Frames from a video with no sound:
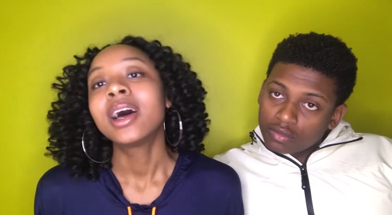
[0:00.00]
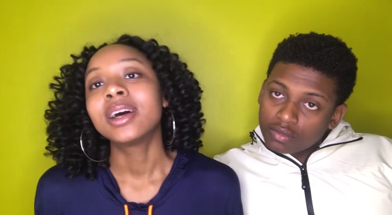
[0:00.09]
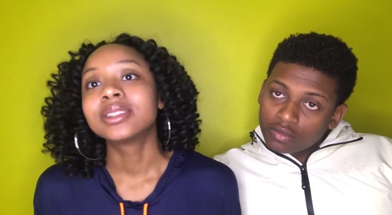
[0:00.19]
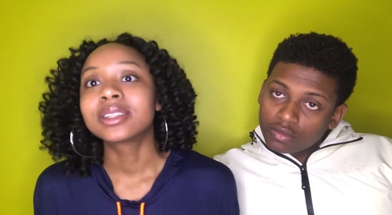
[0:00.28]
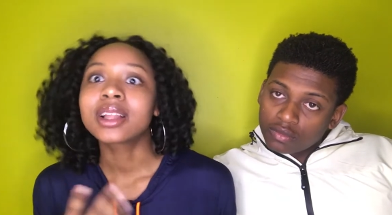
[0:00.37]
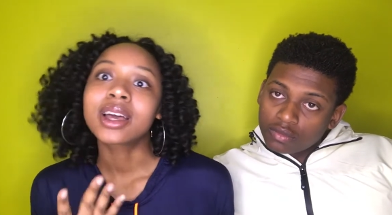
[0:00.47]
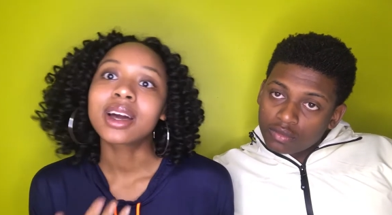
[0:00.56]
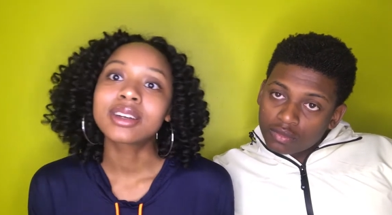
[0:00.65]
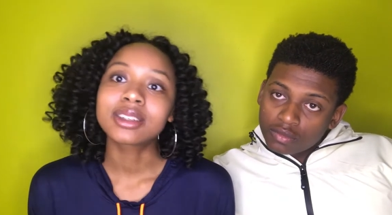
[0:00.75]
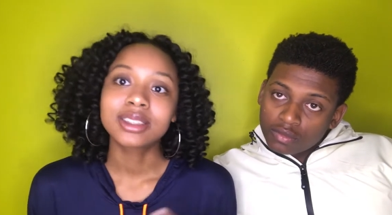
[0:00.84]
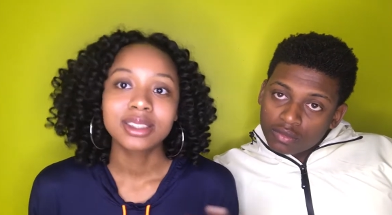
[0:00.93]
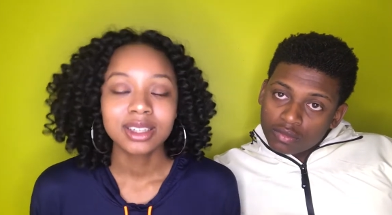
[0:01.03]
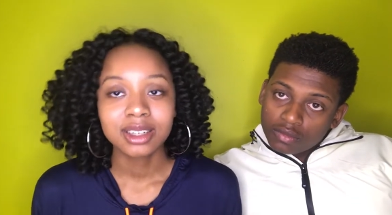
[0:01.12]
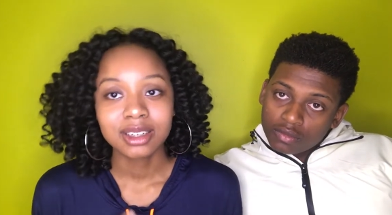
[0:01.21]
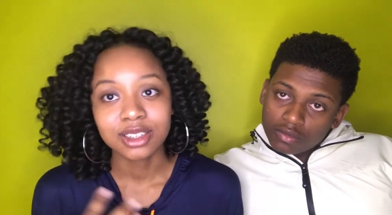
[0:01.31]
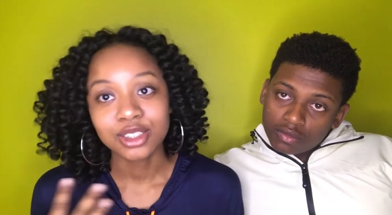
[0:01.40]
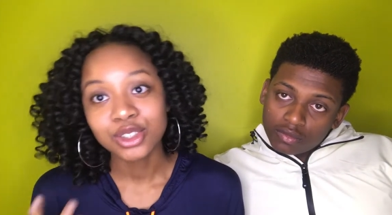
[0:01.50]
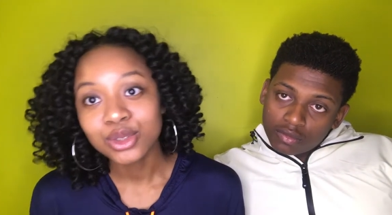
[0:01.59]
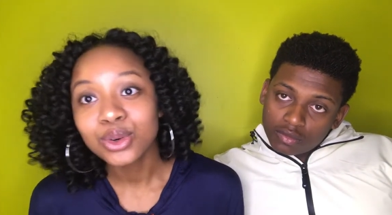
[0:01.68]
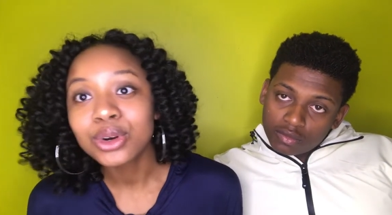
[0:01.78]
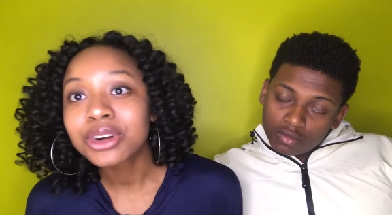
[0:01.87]
Speaker 1: and to like understand our
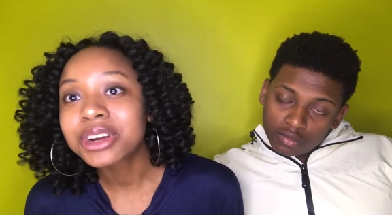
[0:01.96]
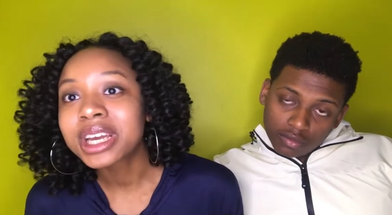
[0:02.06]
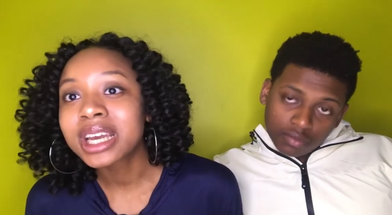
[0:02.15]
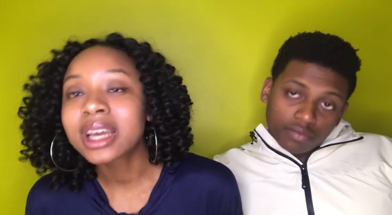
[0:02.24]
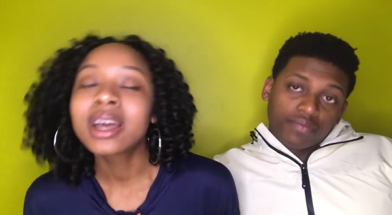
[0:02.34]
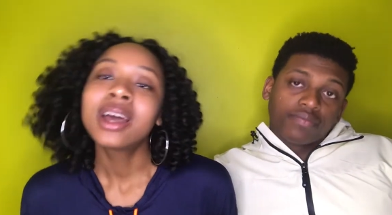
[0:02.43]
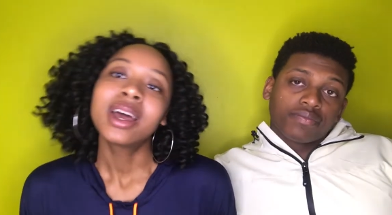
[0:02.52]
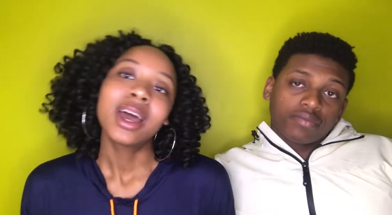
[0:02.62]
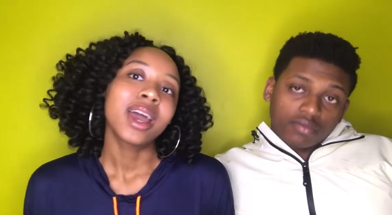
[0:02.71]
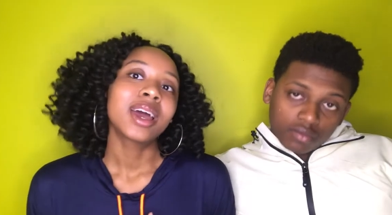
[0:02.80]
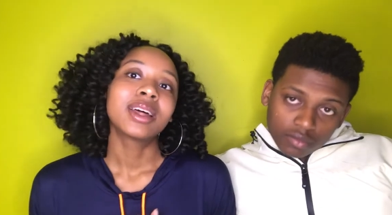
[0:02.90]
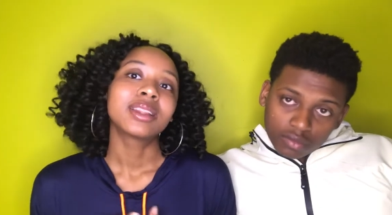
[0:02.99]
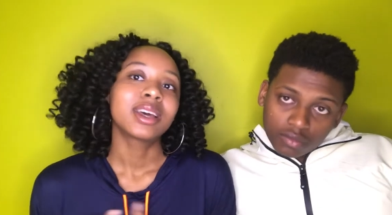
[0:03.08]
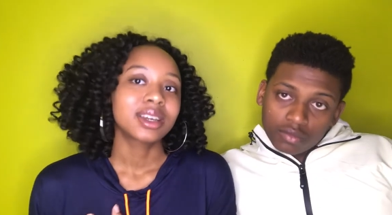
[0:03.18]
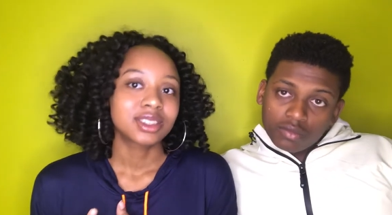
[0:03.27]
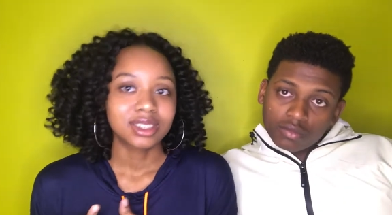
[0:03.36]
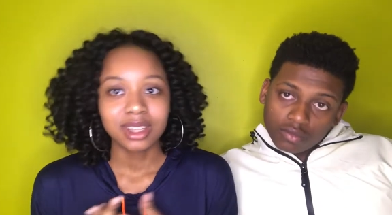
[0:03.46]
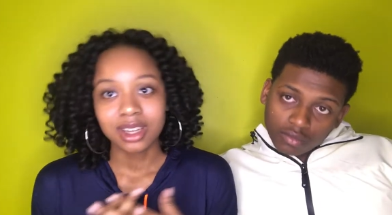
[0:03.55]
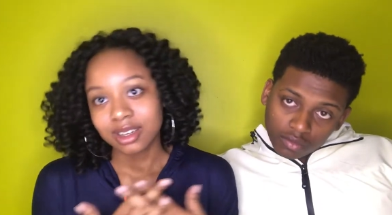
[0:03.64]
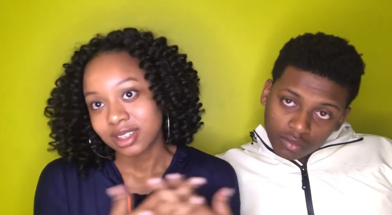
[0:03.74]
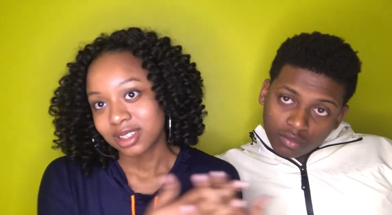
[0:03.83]
story and like just
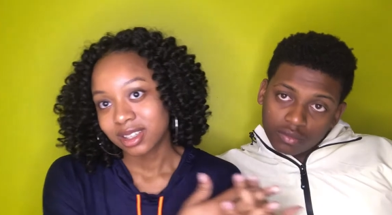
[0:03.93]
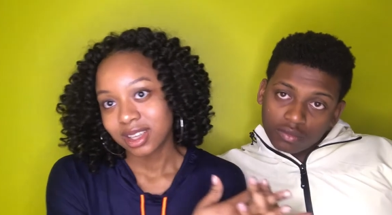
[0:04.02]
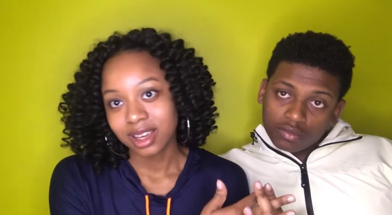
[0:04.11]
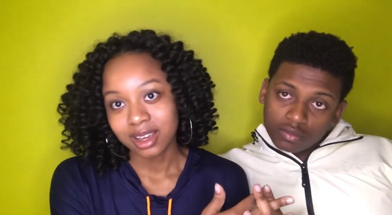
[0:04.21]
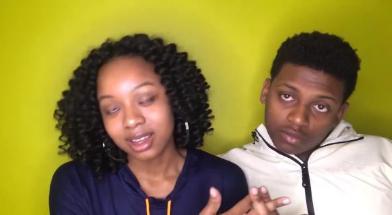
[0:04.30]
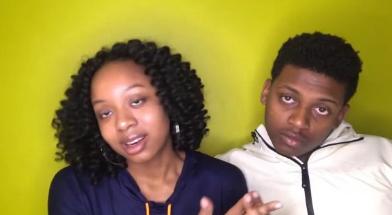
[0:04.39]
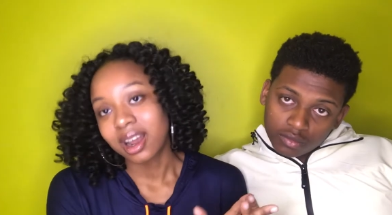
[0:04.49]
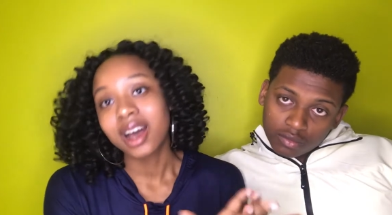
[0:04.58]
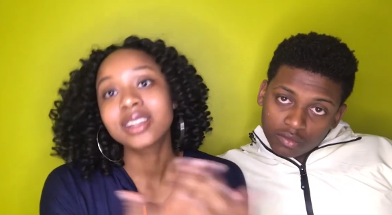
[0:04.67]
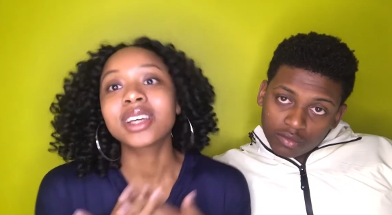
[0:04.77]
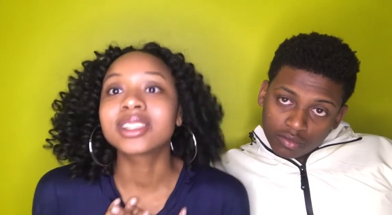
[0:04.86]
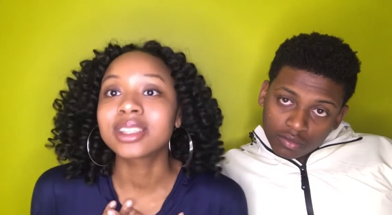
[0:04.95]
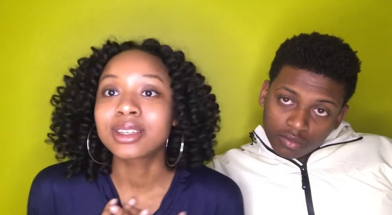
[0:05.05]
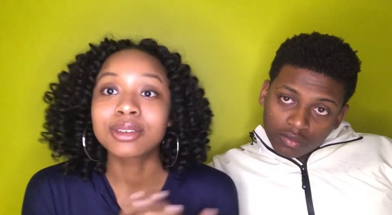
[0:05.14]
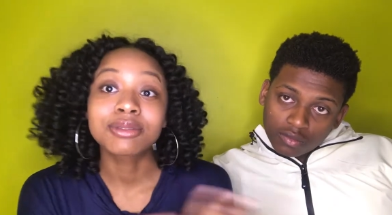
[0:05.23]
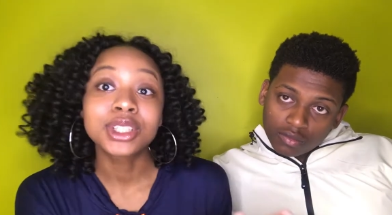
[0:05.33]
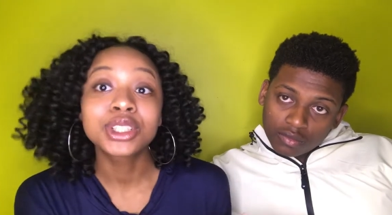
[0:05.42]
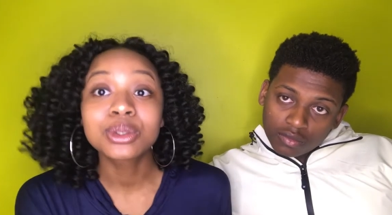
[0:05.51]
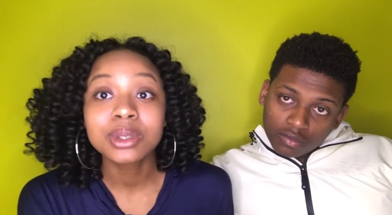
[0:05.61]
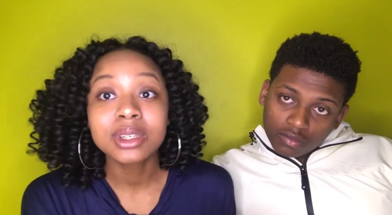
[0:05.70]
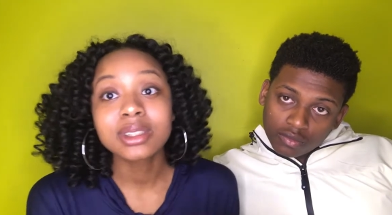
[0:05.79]
understand us as
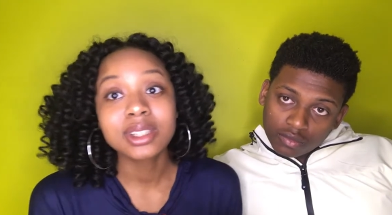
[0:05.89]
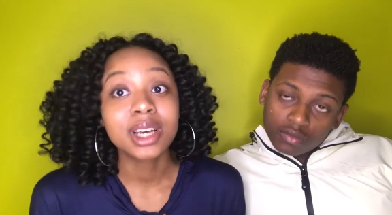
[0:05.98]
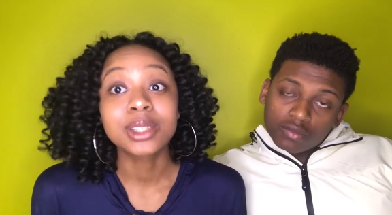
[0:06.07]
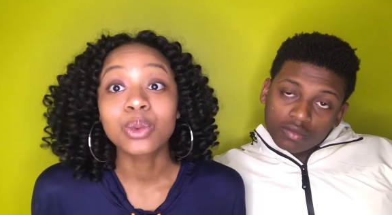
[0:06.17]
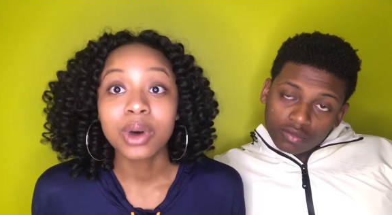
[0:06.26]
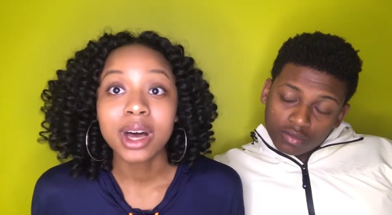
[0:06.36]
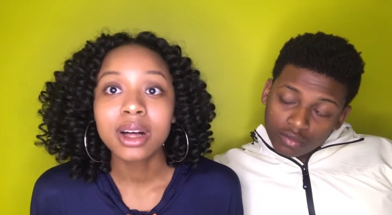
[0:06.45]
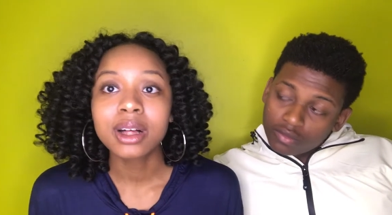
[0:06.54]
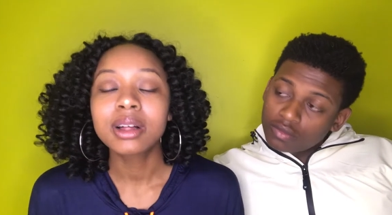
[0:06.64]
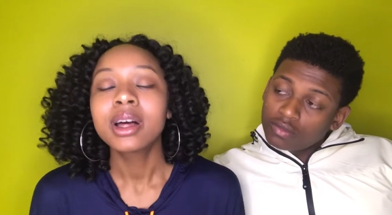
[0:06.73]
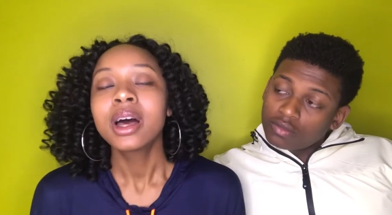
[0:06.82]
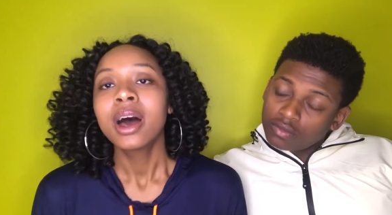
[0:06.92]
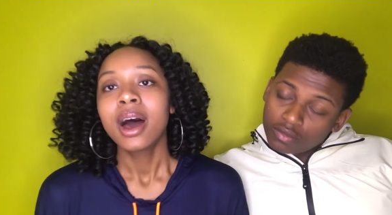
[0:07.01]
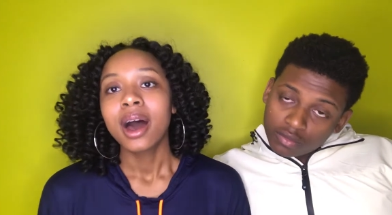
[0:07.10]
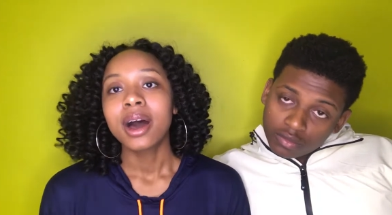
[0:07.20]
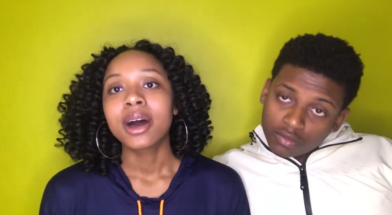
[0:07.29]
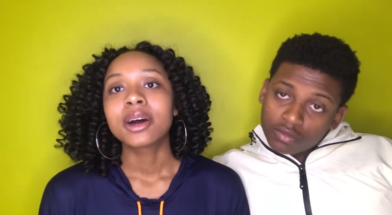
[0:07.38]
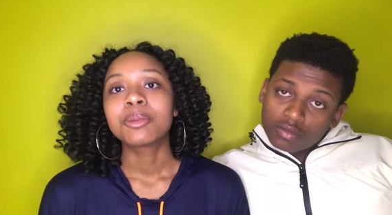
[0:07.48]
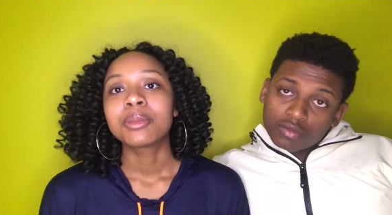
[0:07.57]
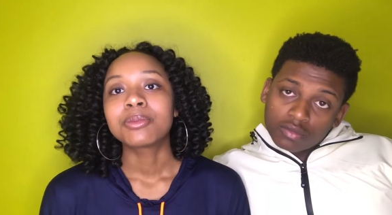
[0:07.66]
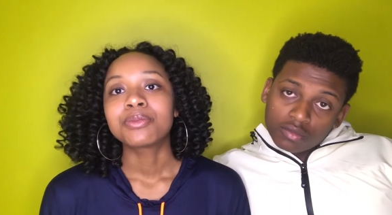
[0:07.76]
individuals as well.
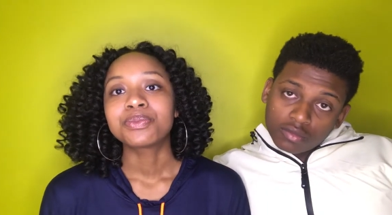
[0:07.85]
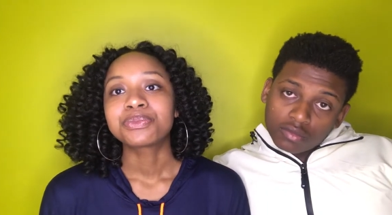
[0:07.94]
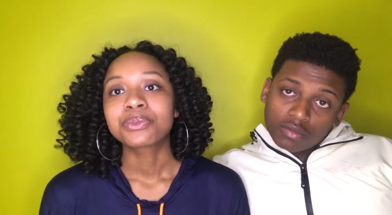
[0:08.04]
Um,